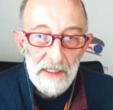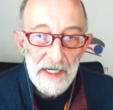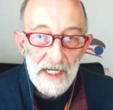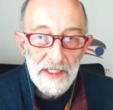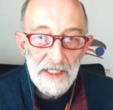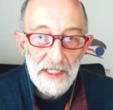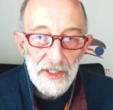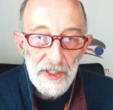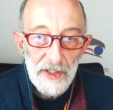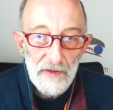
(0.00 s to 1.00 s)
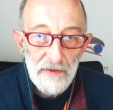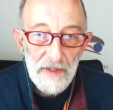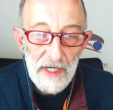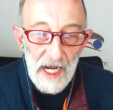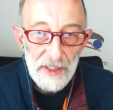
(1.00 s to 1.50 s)
It has these two
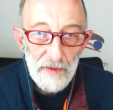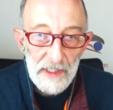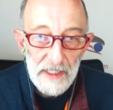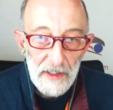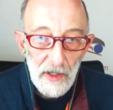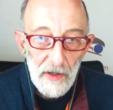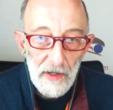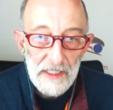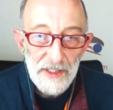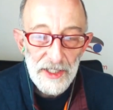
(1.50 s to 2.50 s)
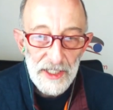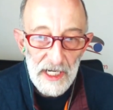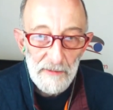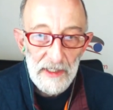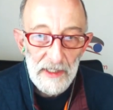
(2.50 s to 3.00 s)
naturally occurring
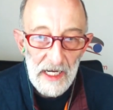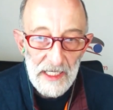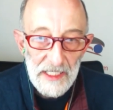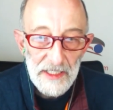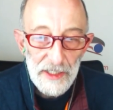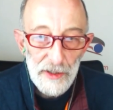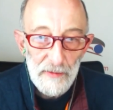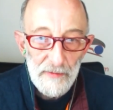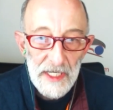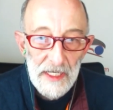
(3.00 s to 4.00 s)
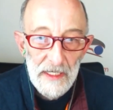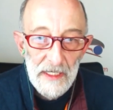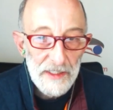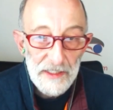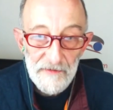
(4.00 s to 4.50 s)
stable isotopes.
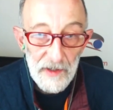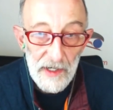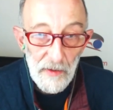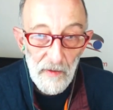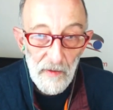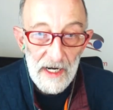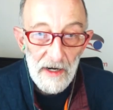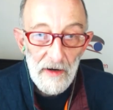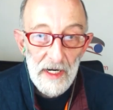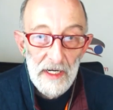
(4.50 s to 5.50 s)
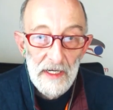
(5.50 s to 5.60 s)
This is very rare.